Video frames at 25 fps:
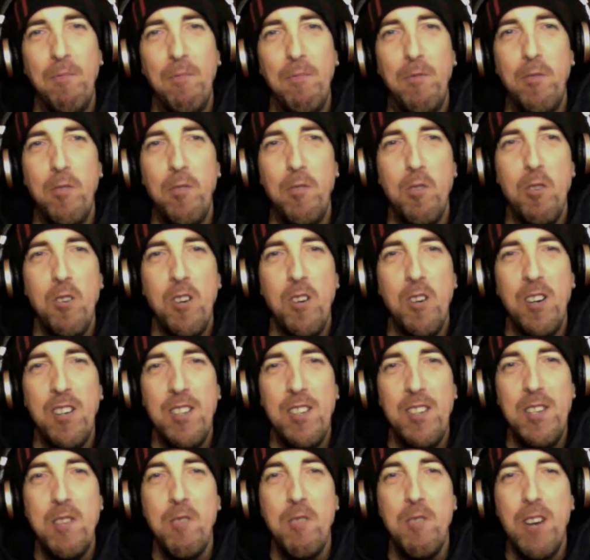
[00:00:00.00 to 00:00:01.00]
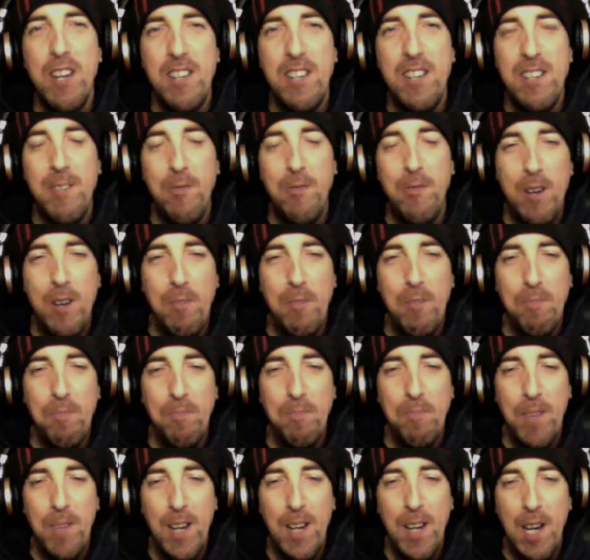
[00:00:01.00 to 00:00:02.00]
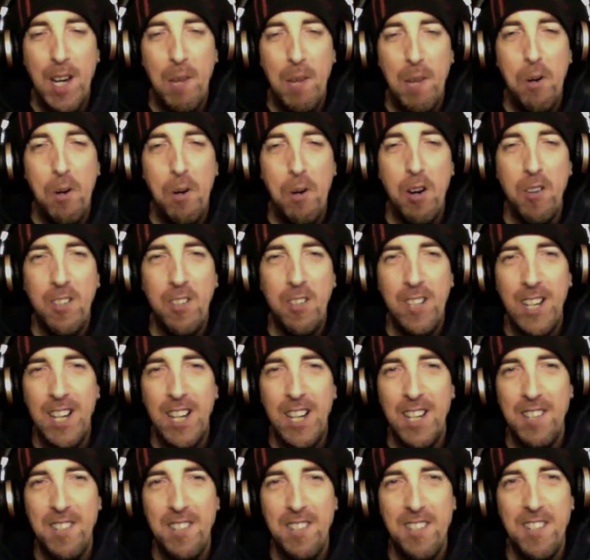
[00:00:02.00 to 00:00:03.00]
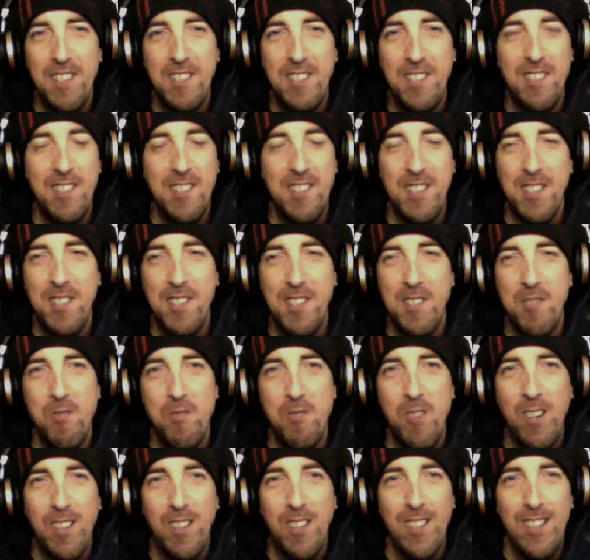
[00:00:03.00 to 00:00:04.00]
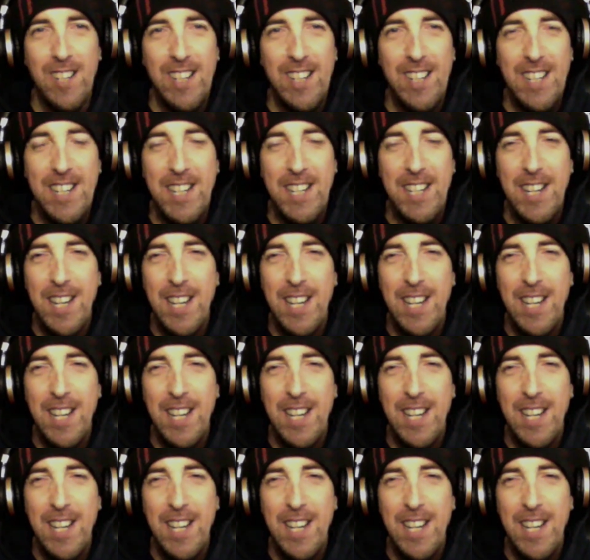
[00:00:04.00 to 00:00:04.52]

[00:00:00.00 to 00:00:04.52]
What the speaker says: for New Age FM podcast, it's just strictly